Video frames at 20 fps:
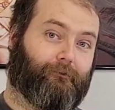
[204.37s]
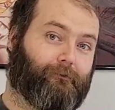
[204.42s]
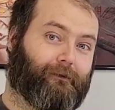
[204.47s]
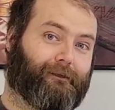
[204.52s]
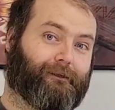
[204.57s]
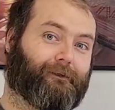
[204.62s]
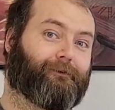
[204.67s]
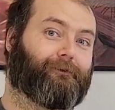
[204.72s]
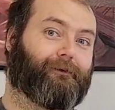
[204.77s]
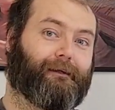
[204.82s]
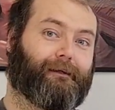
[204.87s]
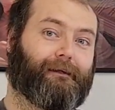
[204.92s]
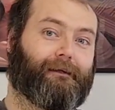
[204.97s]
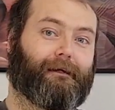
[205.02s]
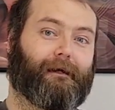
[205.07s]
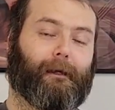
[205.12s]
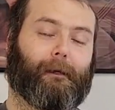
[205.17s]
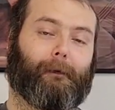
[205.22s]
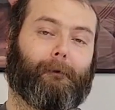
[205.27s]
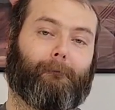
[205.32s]
what we're doing,
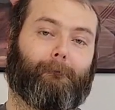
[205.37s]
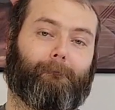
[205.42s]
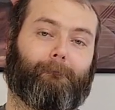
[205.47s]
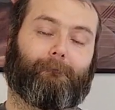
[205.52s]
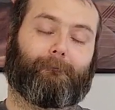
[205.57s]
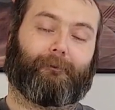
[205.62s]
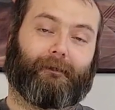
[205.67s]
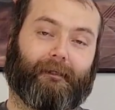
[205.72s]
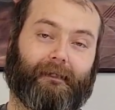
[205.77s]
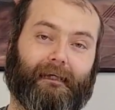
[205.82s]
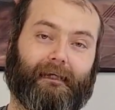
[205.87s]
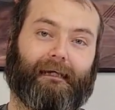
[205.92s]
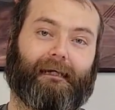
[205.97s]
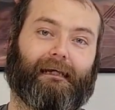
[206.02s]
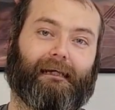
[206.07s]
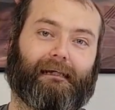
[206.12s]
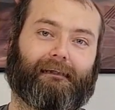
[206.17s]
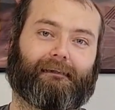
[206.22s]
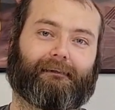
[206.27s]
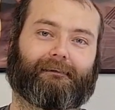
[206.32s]

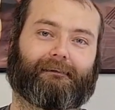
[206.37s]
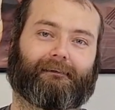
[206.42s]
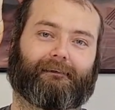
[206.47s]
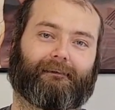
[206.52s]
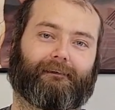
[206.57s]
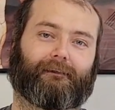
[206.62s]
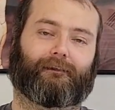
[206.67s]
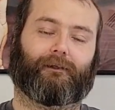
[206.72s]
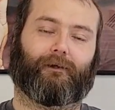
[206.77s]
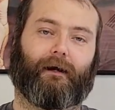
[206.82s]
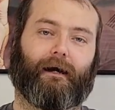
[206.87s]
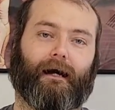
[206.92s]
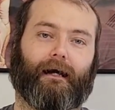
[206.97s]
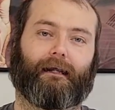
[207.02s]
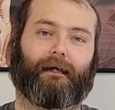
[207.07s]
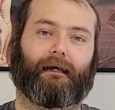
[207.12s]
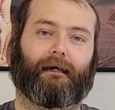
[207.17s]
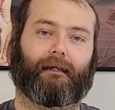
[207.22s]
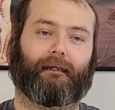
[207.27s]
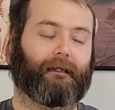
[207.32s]
please go ahead
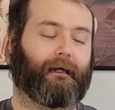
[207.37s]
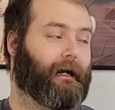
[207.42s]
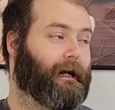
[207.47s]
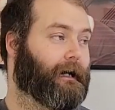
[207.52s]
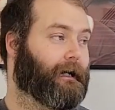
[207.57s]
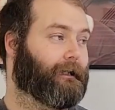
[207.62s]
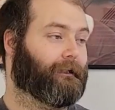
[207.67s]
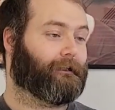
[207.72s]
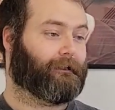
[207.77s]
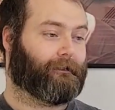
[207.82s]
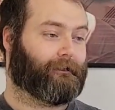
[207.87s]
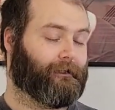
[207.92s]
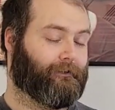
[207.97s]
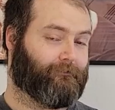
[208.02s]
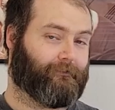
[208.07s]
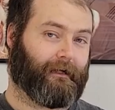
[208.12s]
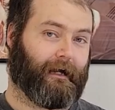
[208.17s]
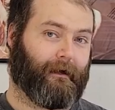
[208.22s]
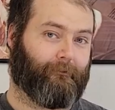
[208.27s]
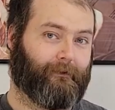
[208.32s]
and uh, leave
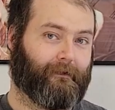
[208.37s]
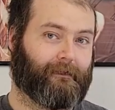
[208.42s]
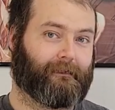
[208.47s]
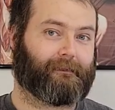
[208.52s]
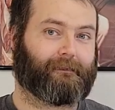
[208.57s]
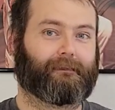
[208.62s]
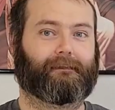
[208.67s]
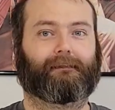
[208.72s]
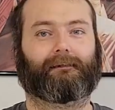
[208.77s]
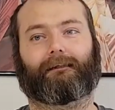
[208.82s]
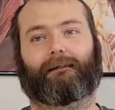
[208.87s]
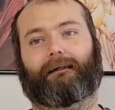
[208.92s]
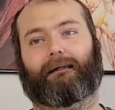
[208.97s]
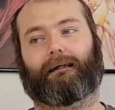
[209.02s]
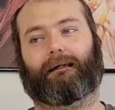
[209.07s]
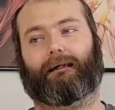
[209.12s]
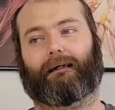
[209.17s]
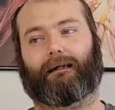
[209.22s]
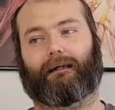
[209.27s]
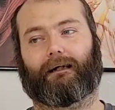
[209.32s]
comments,
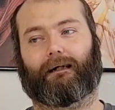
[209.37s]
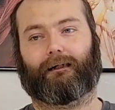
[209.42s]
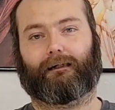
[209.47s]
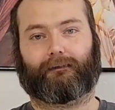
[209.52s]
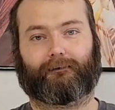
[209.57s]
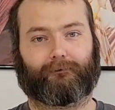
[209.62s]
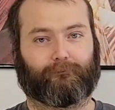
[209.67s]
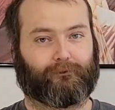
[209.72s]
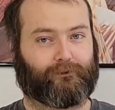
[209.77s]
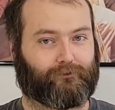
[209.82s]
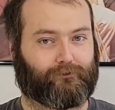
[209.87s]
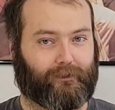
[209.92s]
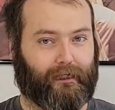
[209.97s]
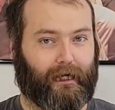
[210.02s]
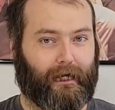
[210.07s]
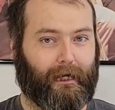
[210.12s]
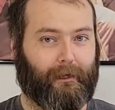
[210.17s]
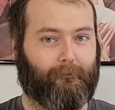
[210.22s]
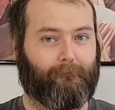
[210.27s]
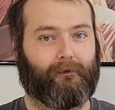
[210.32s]
uh,
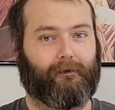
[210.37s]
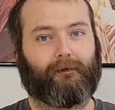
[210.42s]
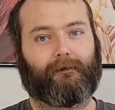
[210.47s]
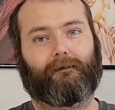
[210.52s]
subscribe.